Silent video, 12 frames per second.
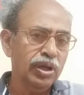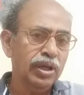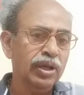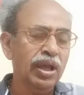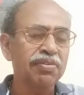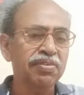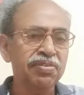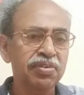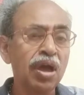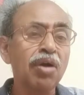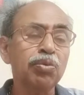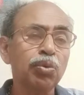Gases
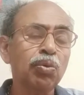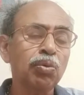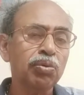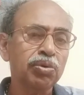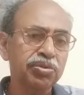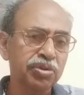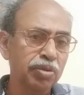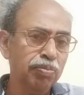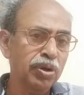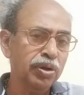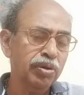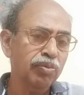have no shape
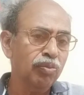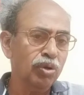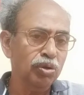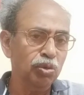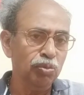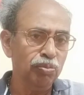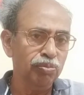and volume.